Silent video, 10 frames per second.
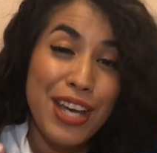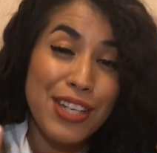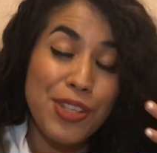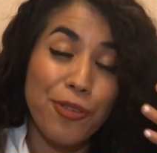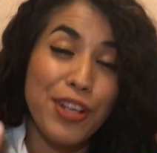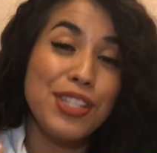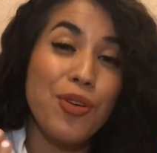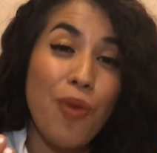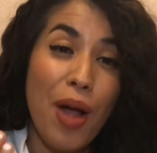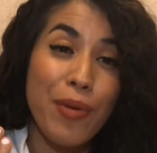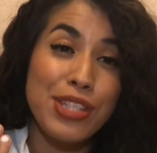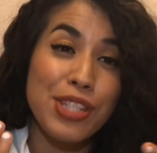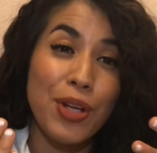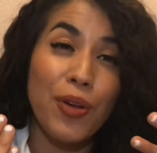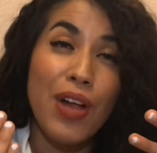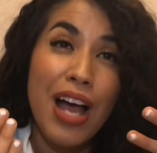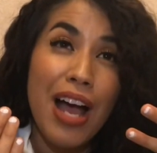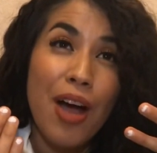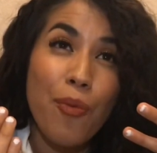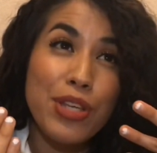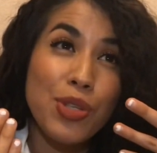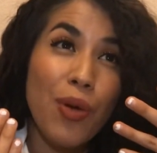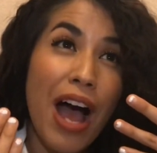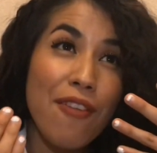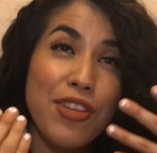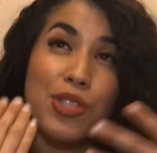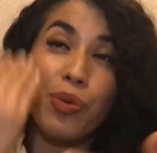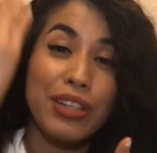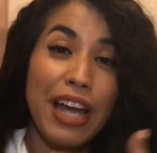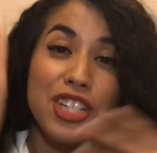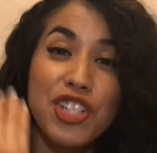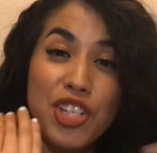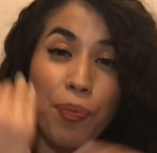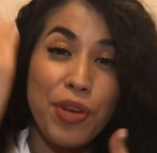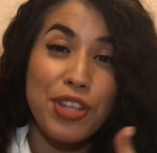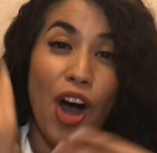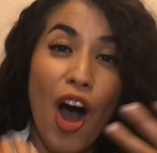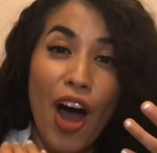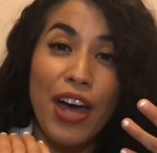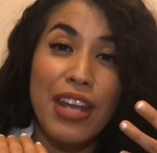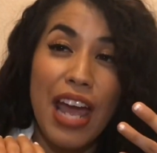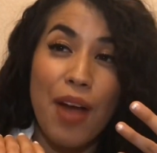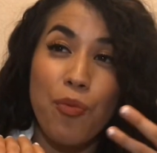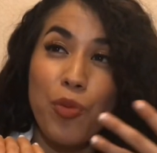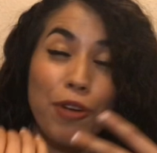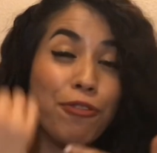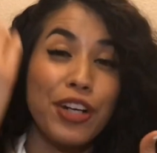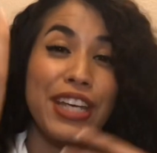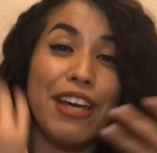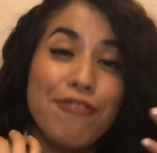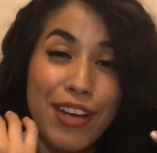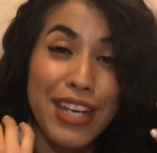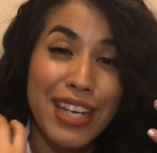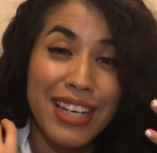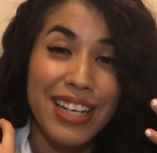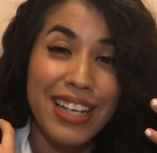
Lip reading: He's the reason why we still have this relationship with God, and we're forgiven